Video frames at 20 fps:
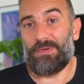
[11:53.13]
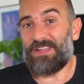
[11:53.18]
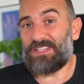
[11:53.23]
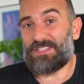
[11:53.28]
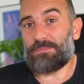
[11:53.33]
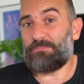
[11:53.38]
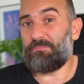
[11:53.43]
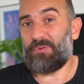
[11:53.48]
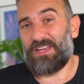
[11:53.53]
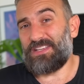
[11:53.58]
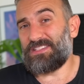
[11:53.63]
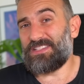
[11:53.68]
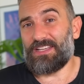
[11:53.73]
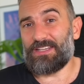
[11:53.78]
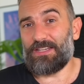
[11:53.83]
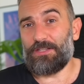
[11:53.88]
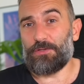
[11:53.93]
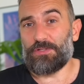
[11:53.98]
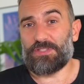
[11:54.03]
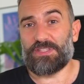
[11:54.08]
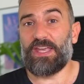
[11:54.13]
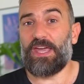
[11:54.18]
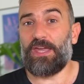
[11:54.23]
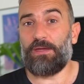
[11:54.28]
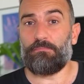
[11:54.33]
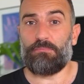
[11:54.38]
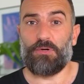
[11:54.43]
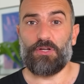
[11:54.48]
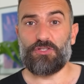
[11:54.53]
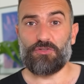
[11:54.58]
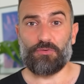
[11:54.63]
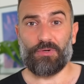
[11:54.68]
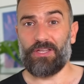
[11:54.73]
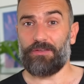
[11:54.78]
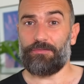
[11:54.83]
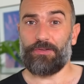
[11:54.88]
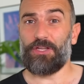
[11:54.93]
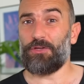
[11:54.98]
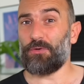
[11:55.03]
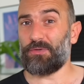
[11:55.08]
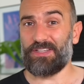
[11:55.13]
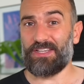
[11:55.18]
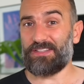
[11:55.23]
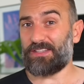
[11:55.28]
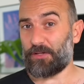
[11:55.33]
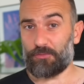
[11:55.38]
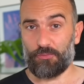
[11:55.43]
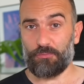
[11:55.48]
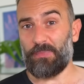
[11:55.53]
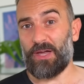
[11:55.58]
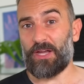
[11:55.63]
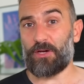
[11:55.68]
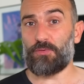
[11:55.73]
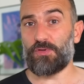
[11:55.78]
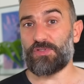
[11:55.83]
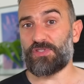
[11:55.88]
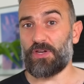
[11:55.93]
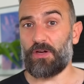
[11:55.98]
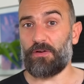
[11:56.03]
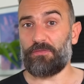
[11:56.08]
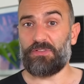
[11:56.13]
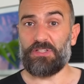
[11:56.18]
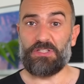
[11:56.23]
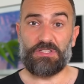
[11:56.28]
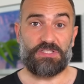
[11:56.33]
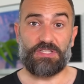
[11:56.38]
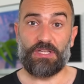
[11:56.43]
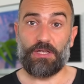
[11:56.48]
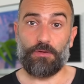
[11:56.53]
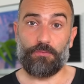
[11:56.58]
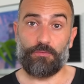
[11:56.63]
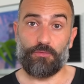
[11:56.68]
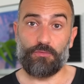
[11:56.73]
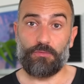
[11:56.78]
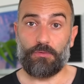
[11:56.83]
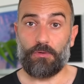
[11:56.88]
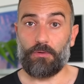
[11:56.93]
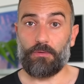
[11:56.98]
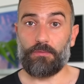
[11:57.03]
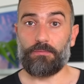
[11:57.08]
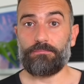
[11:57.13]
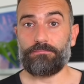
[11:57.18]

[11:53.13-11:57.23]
It's basically the same, but you're giving your data to Microsoft instead of Google.